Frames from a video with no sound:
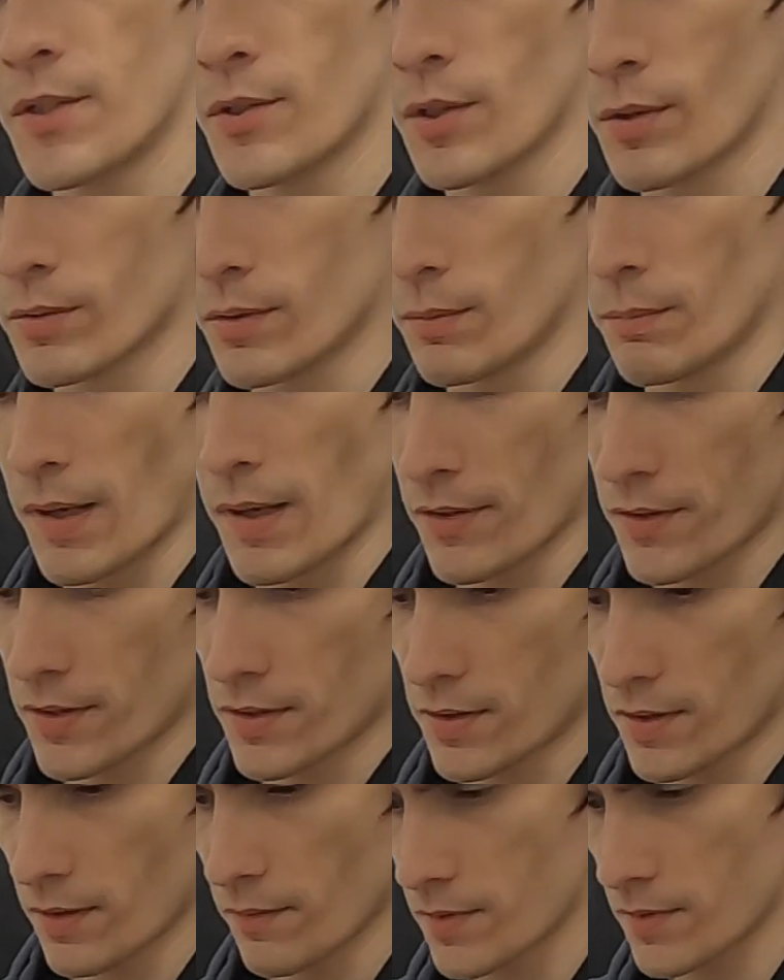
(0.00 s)
total
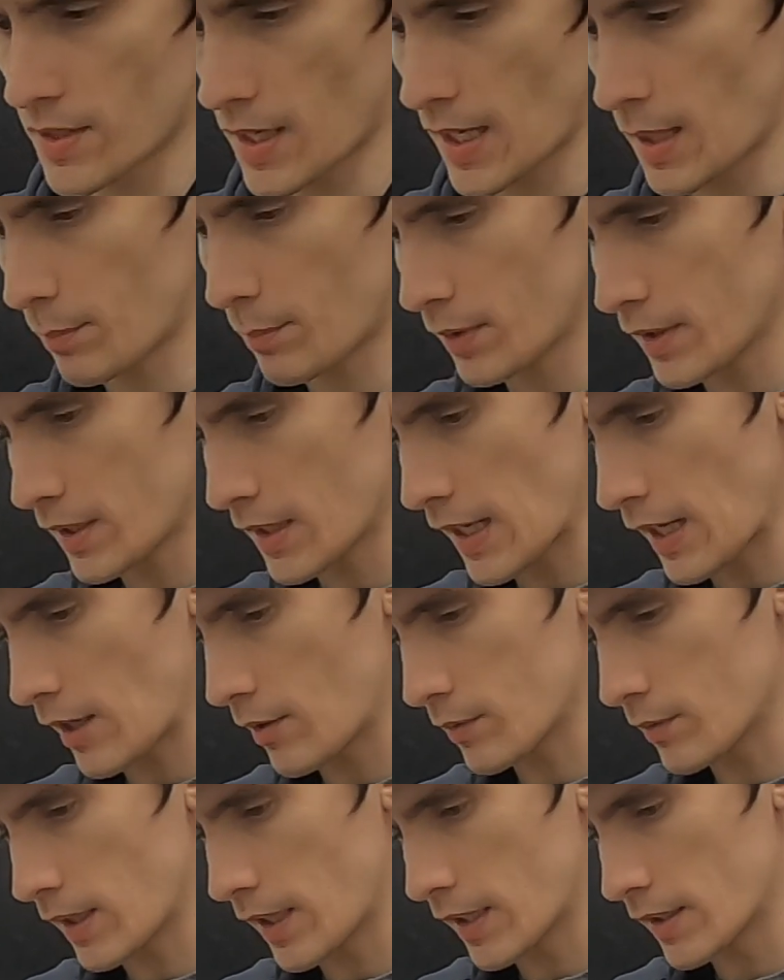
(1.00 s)
methods of sampling
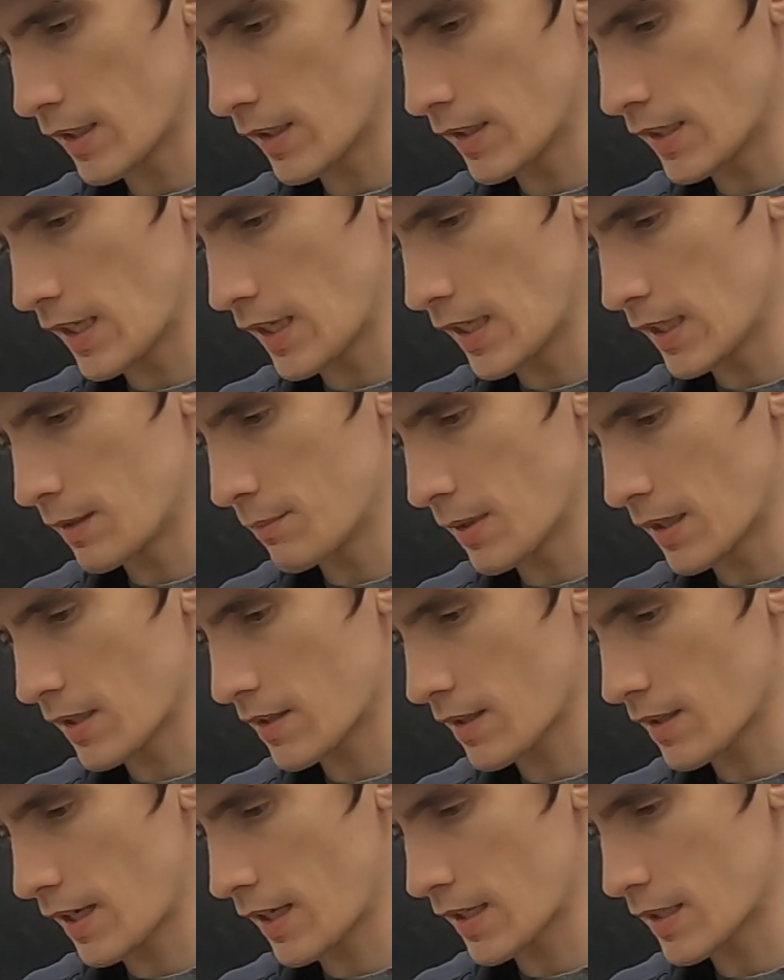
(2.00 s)
outlined in the
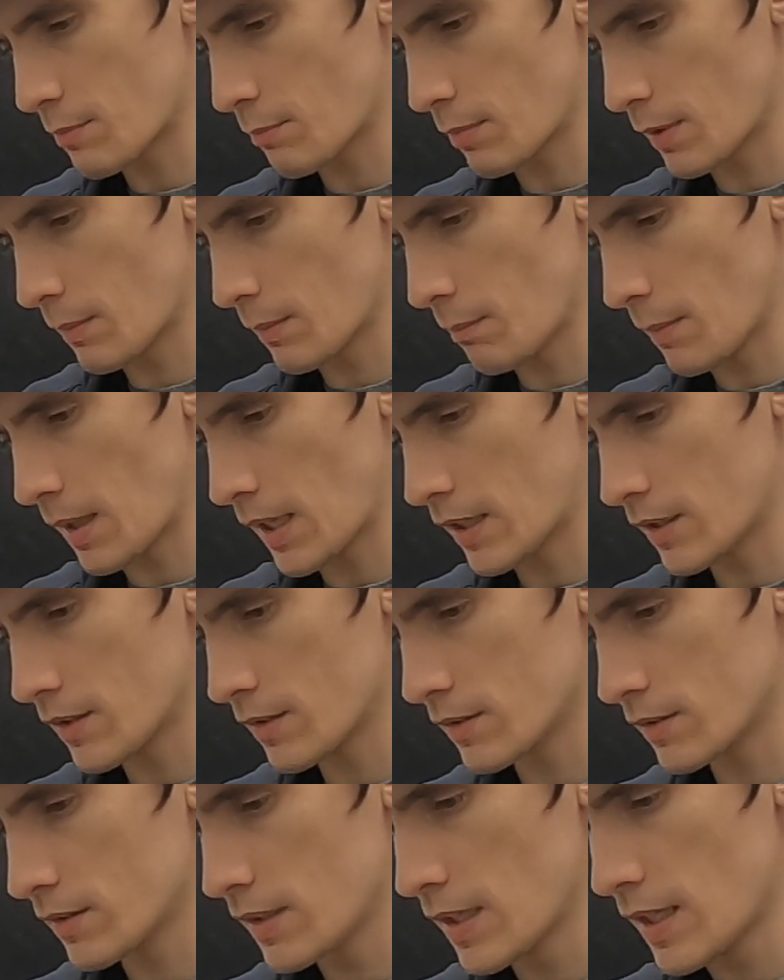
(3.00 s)
AidMix iSperm
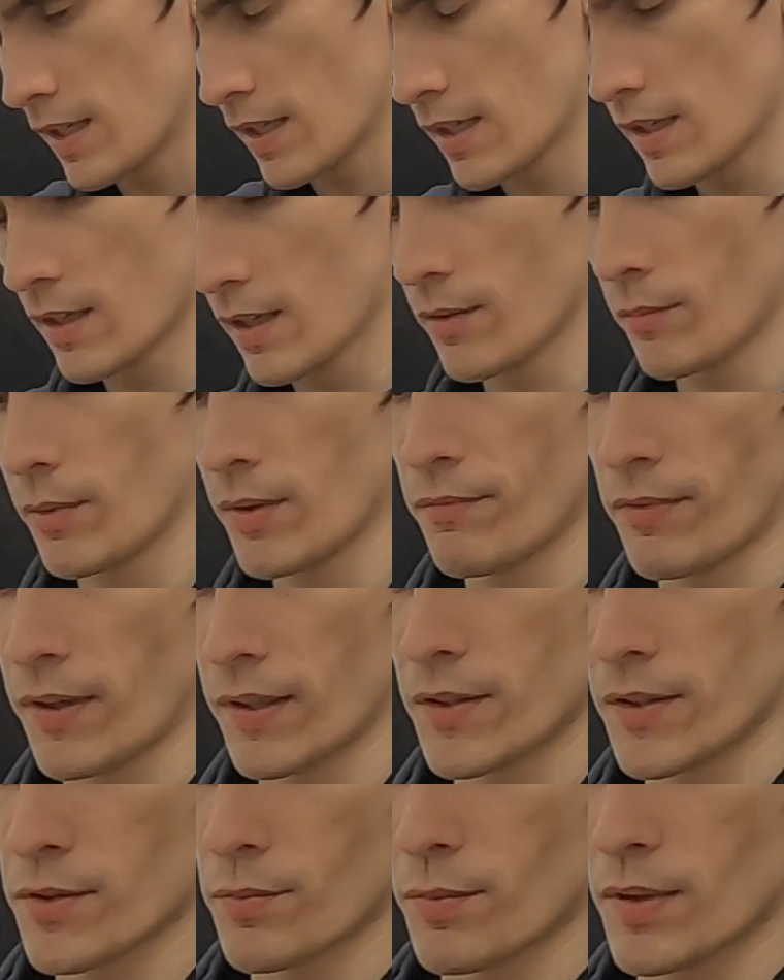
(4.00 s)
manual. We find
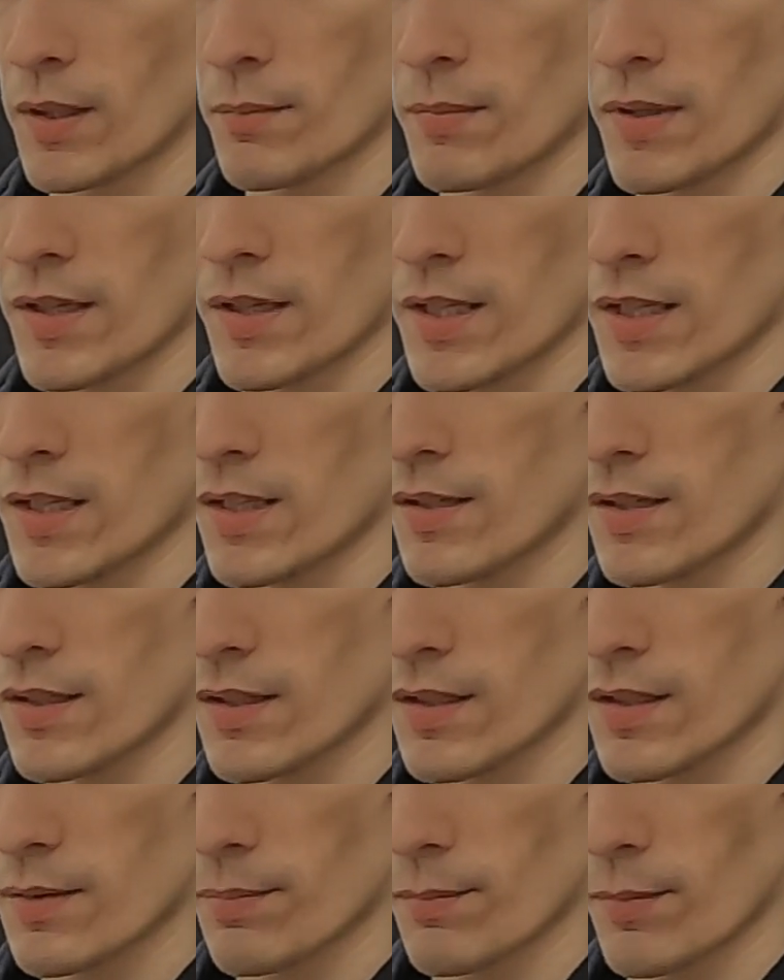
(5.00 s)
this one to be the
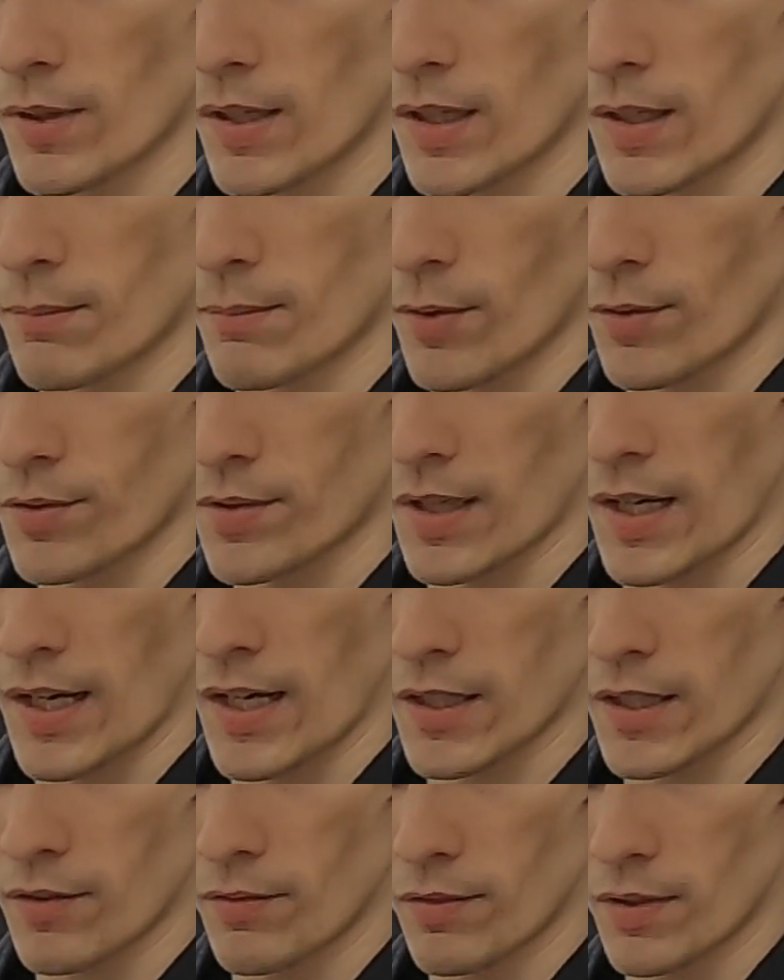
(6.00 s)
easiest and most
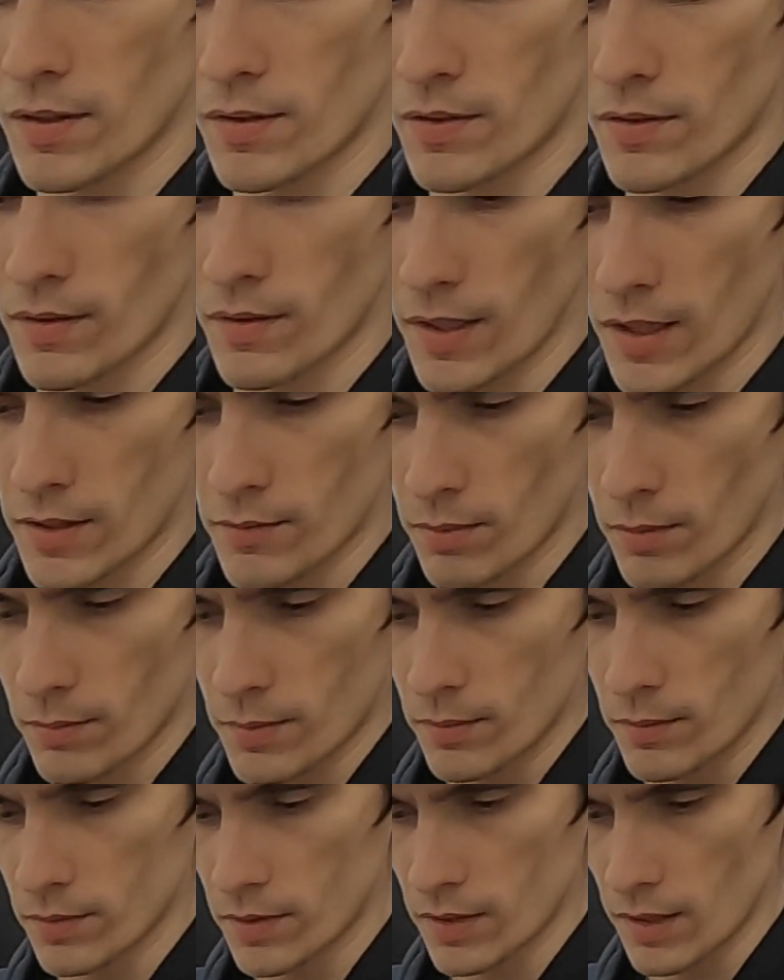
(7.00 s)
accurate, so that's what
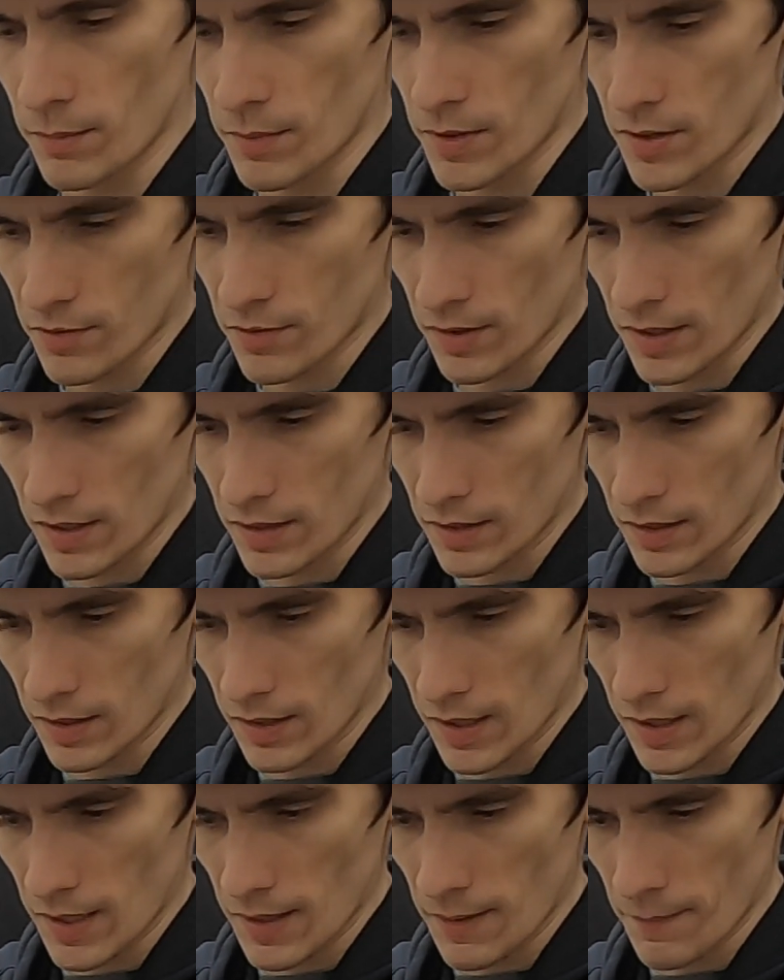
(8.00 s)
we will demonstrate
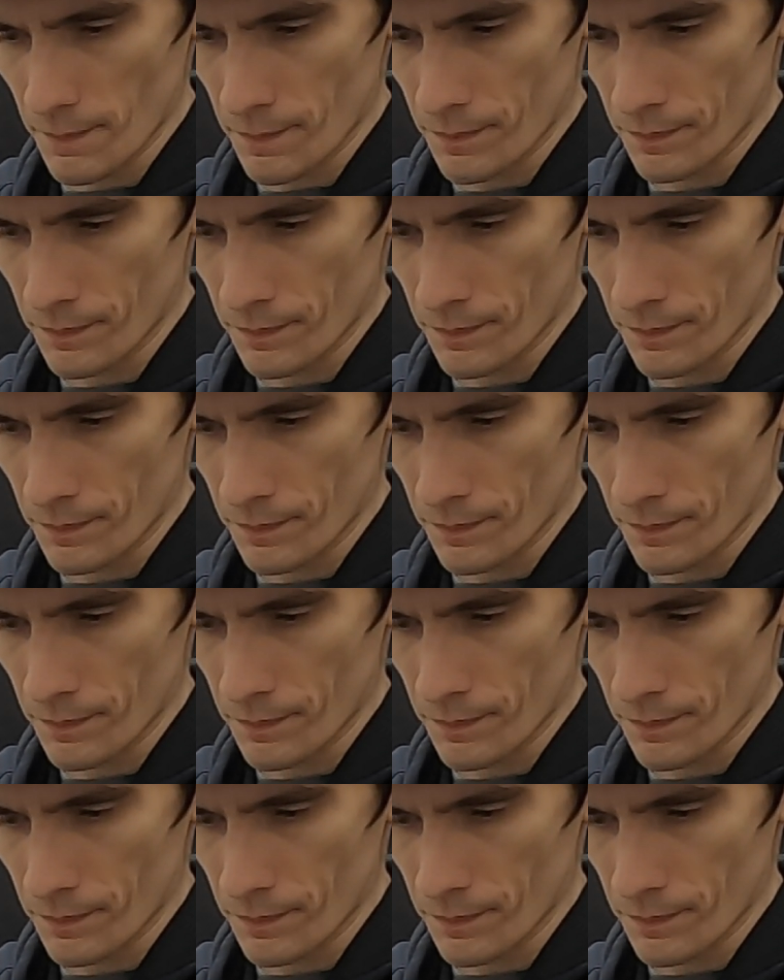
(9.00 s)
today.